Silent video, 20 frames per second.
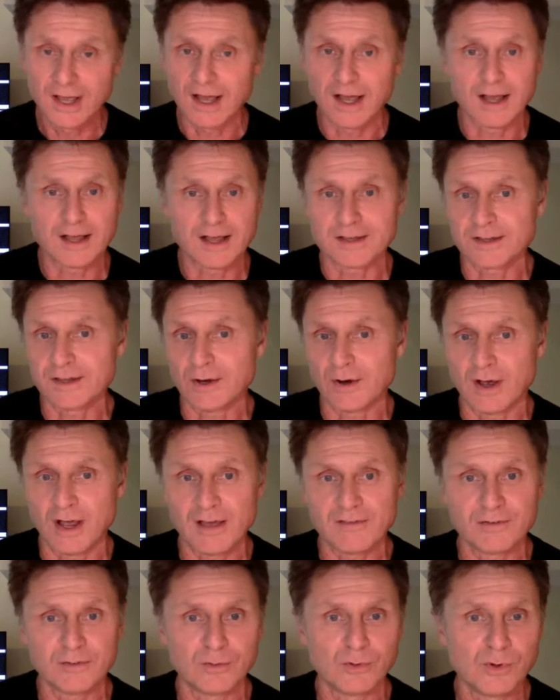Uh, you know, I
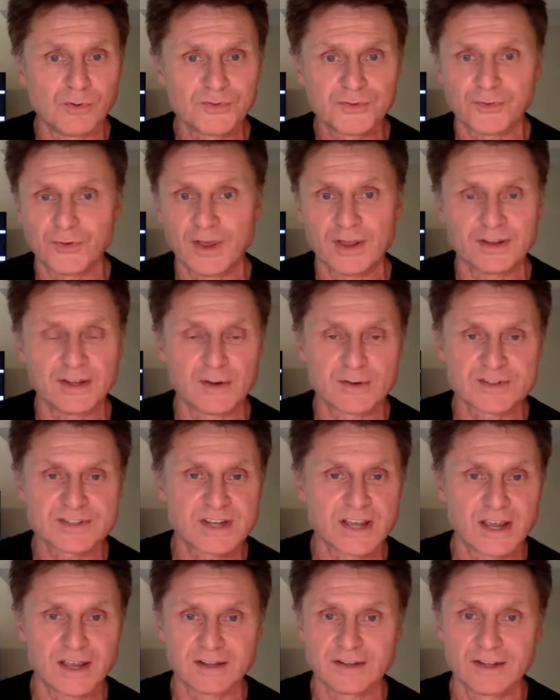have a Wolves fan that was
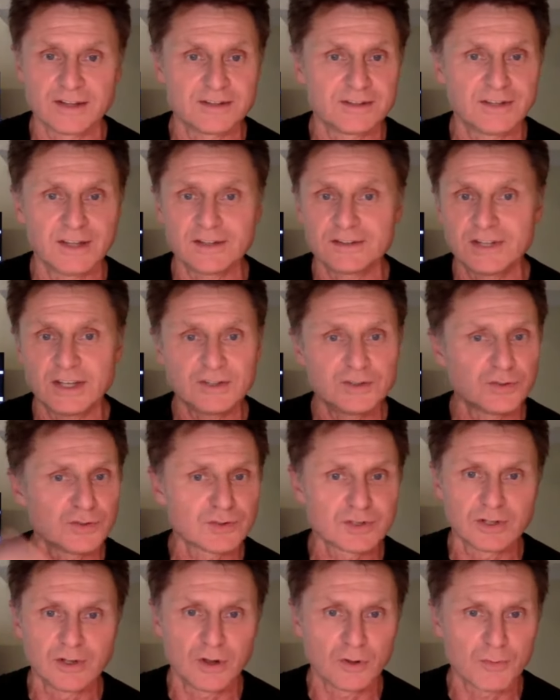saying that they, they
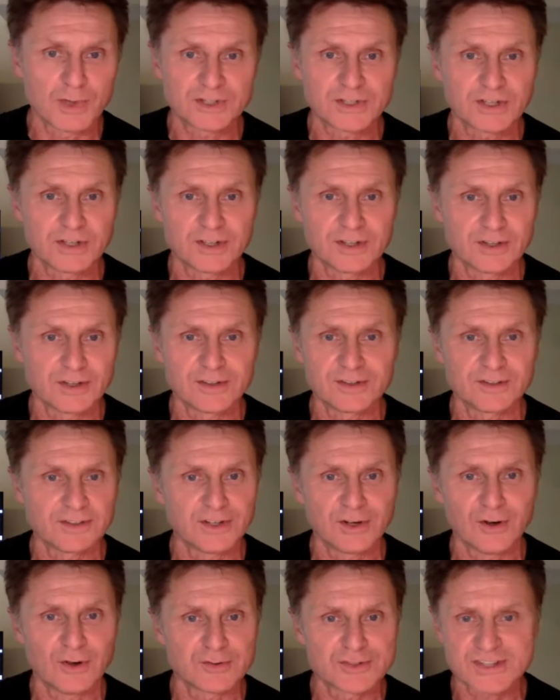took the wrong, uh,
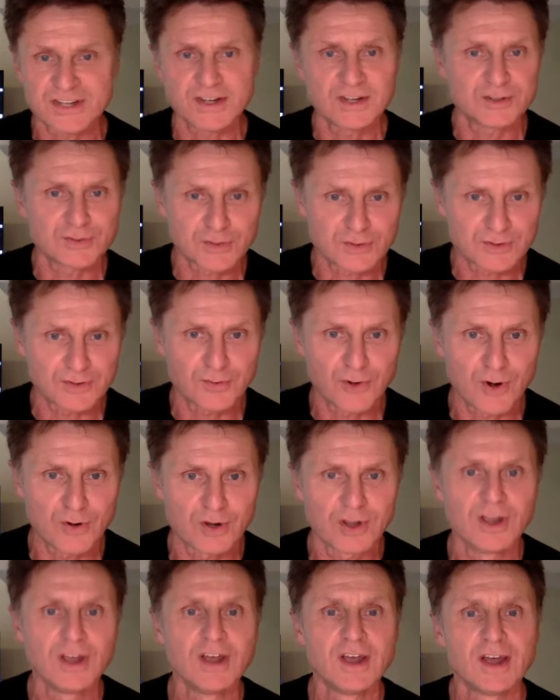you know, City took the
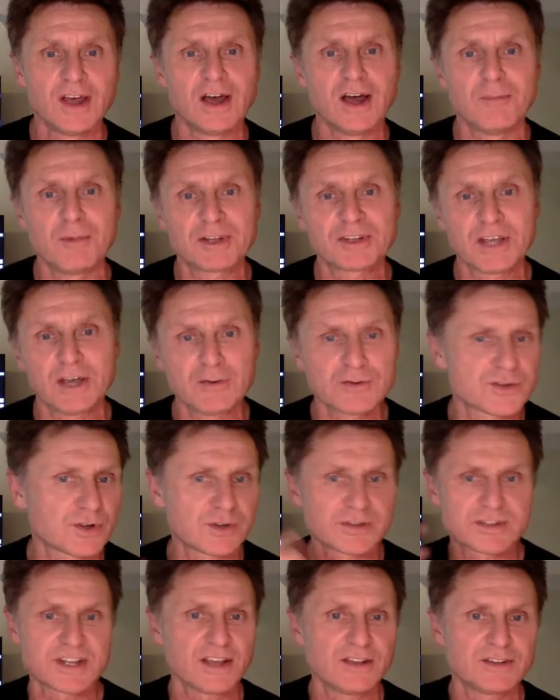wrong uh, Matheus
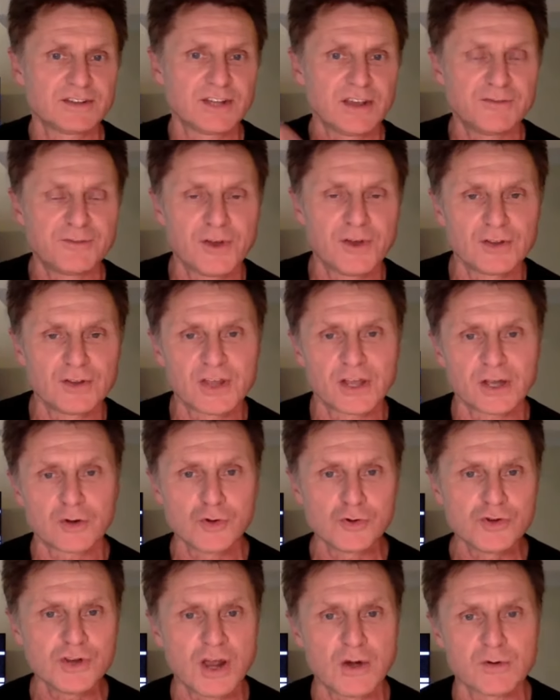because they, they felt that
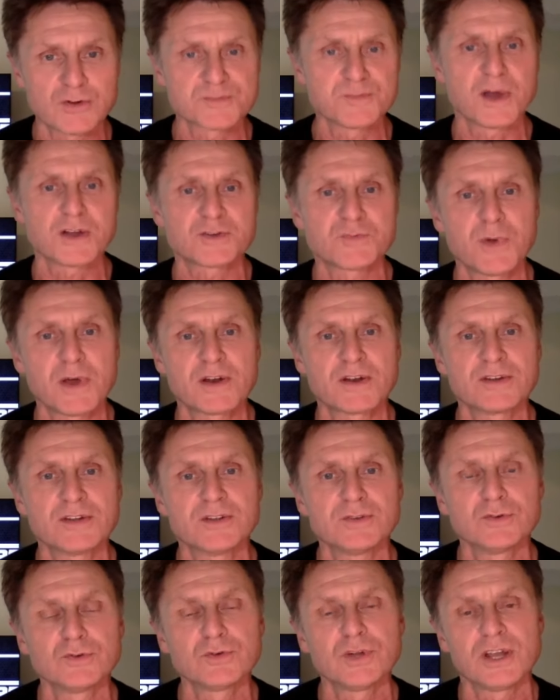Cunha was much better
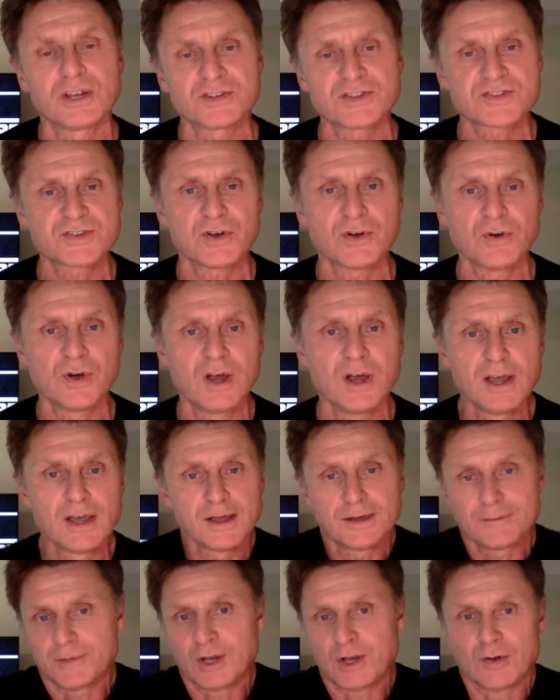than Nunes. So,
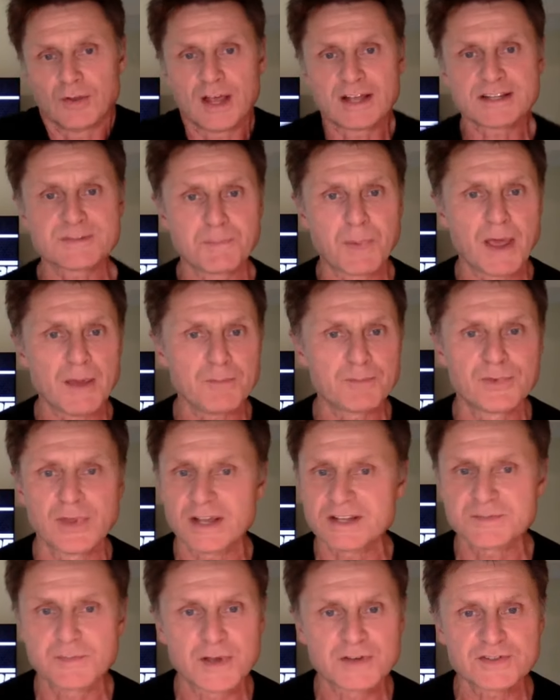you know, that's Pep,
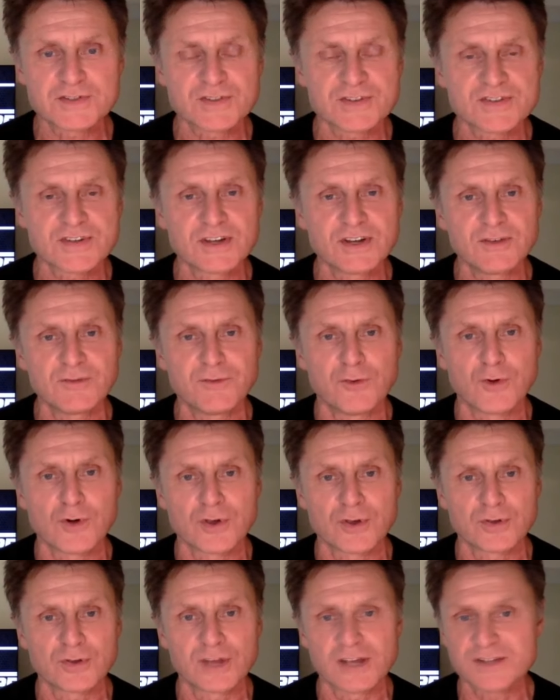that's Manchester City for
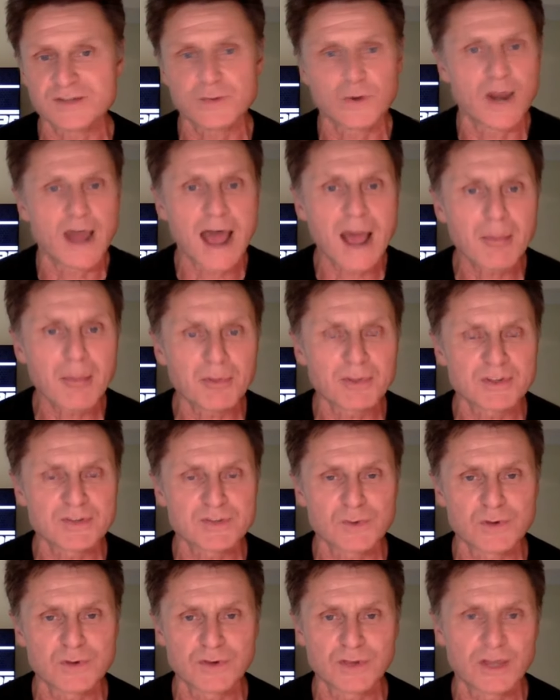you. That's what happens
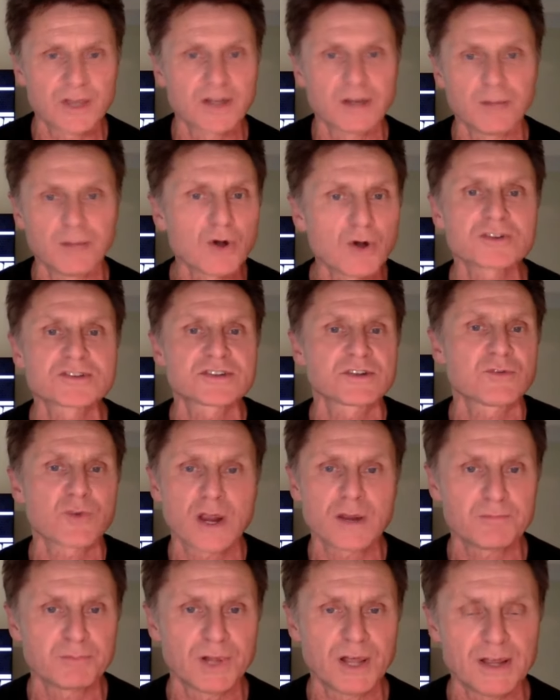when you get amongst
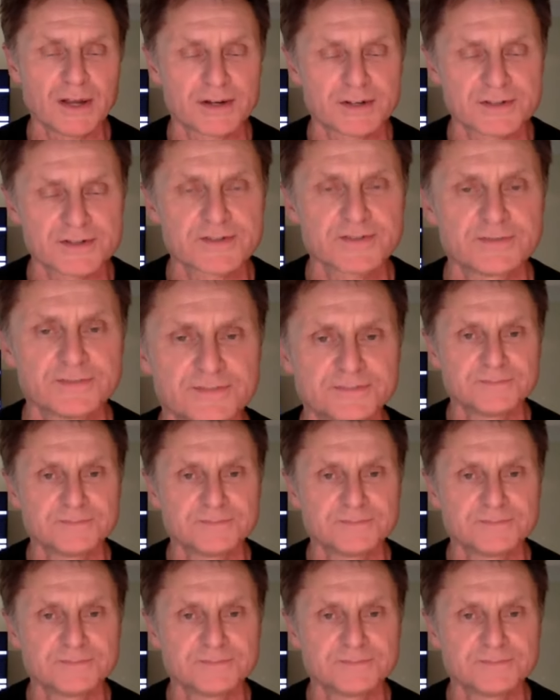great players.